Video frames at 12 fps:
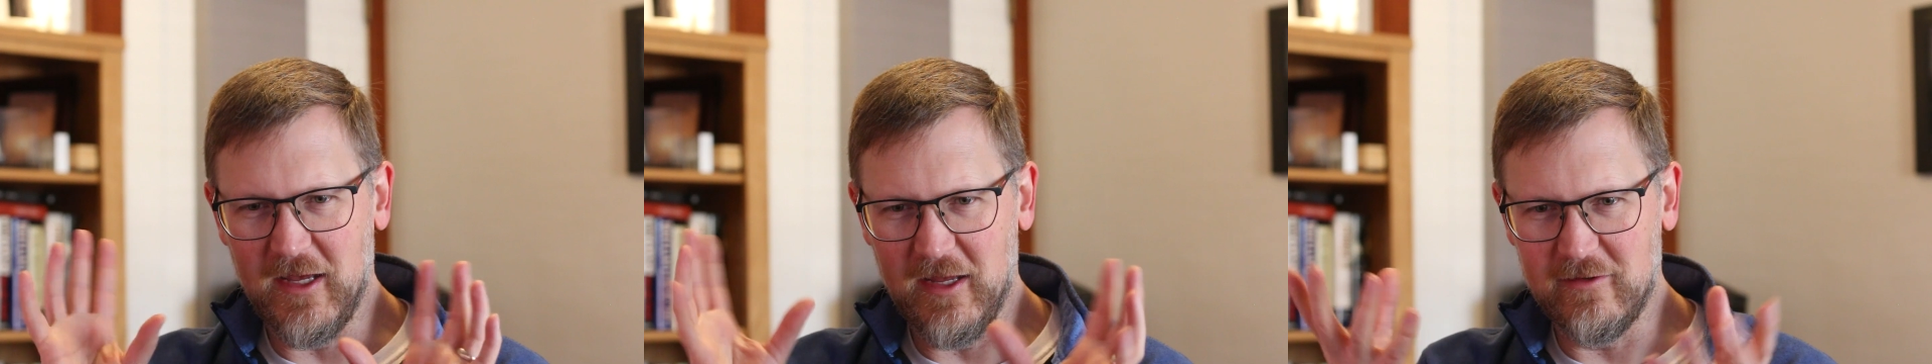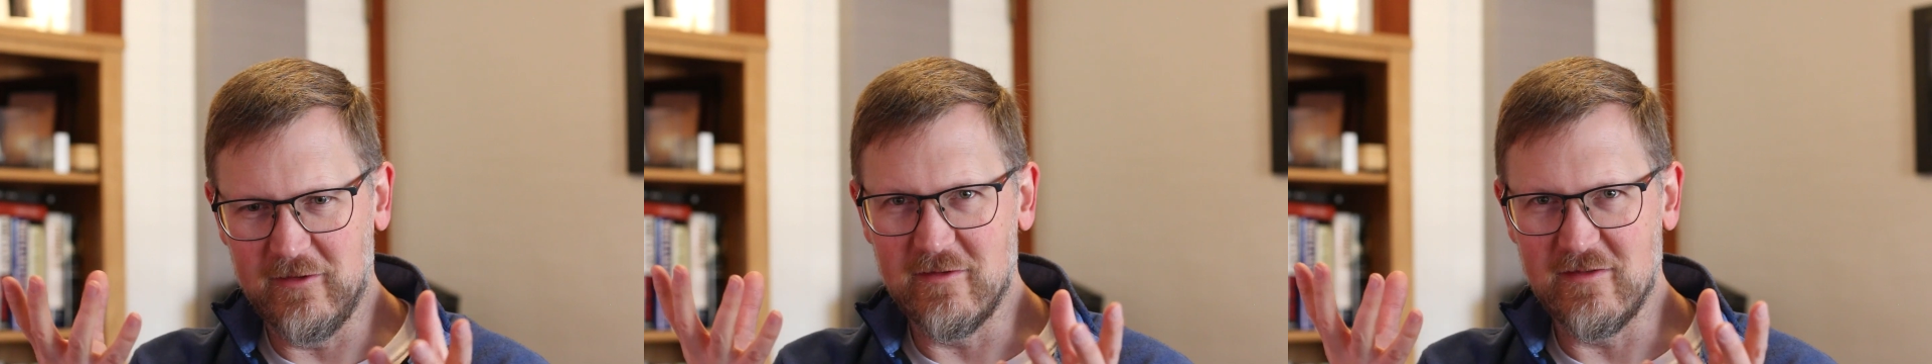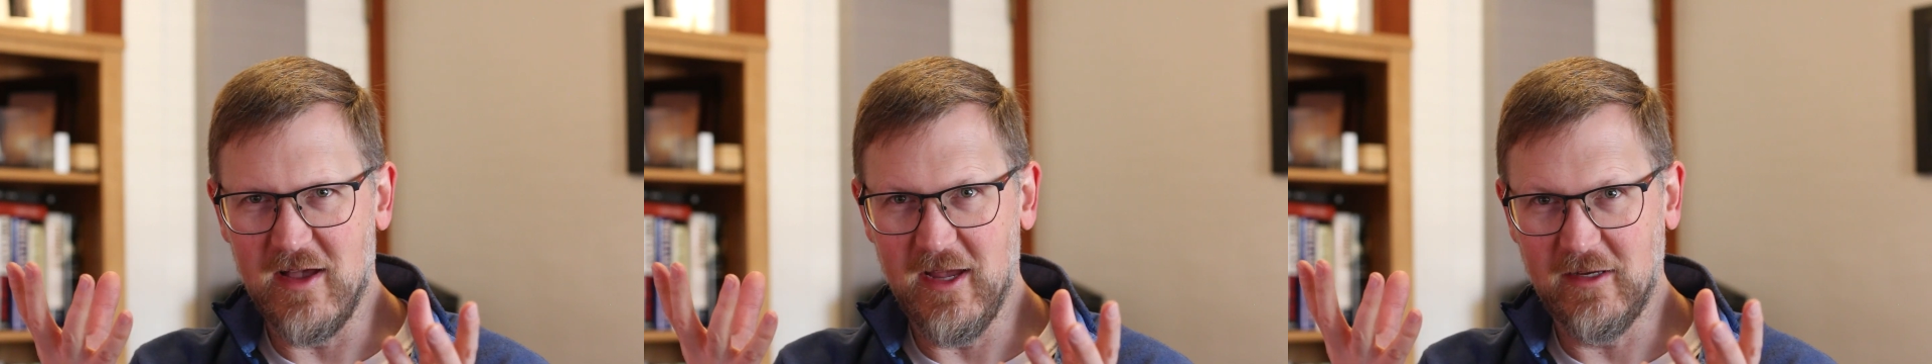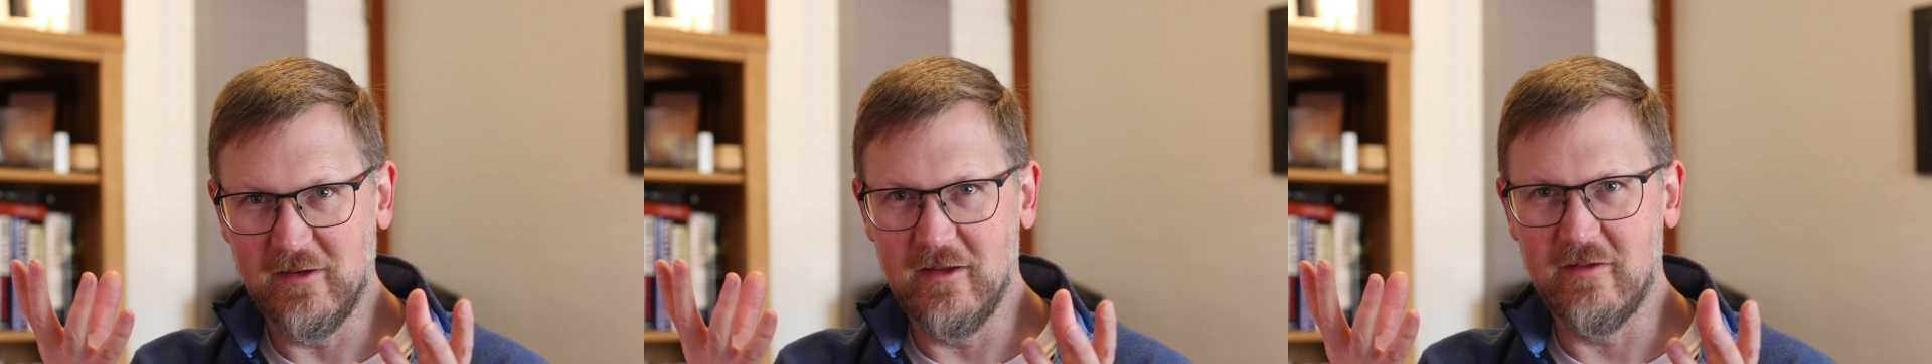had
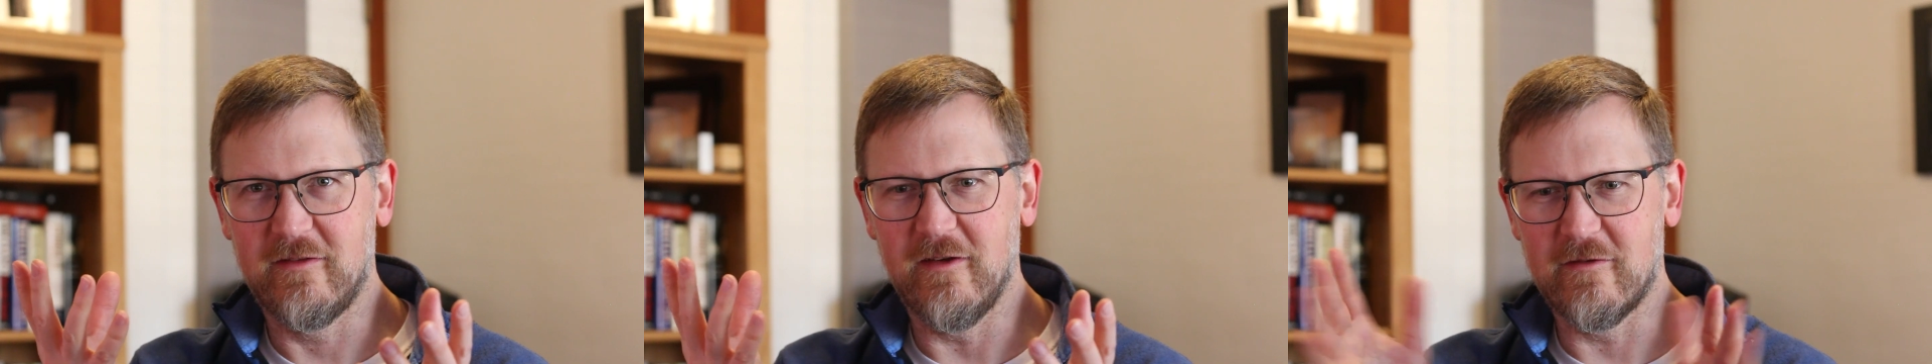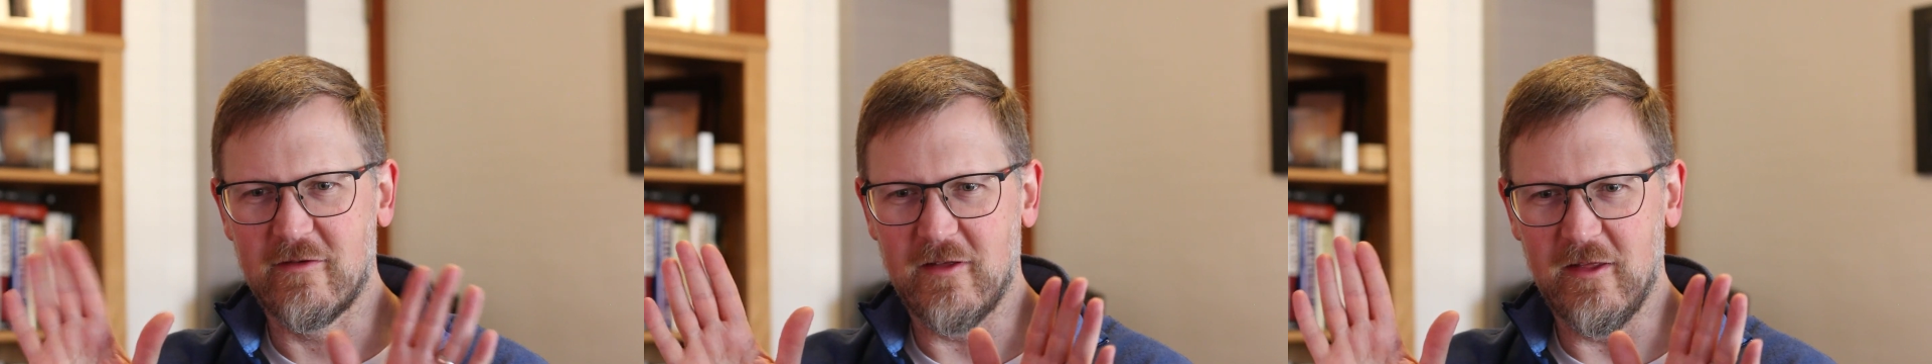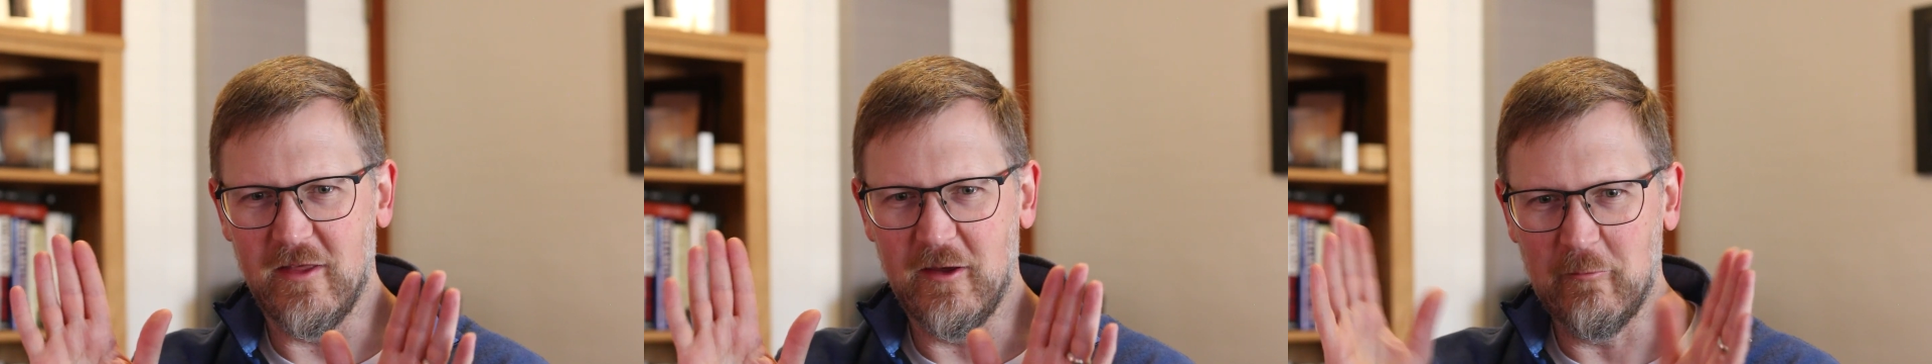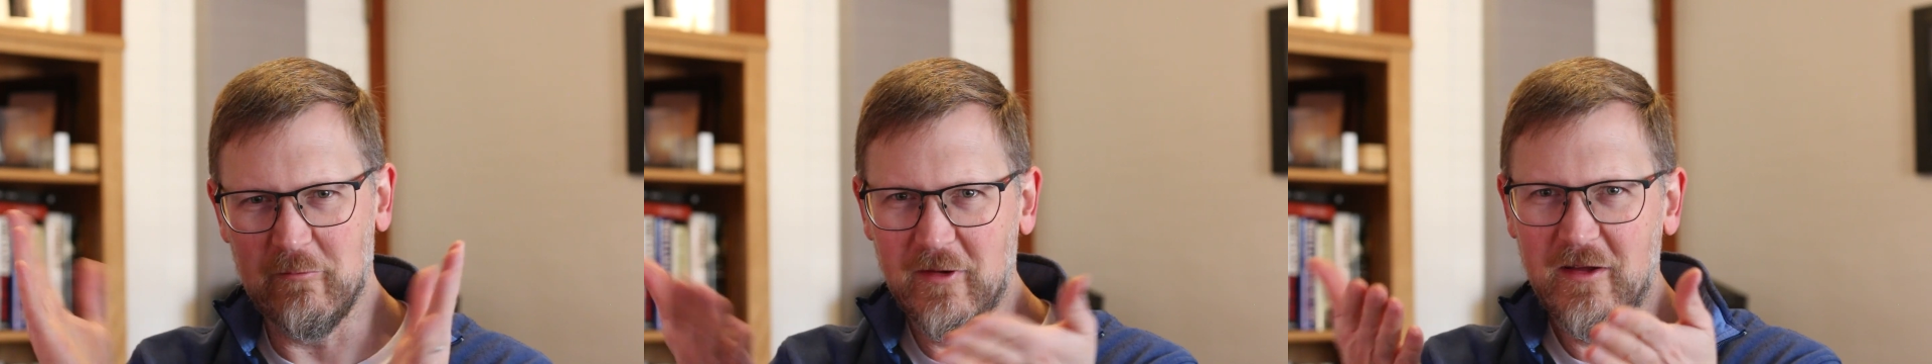designed it such that they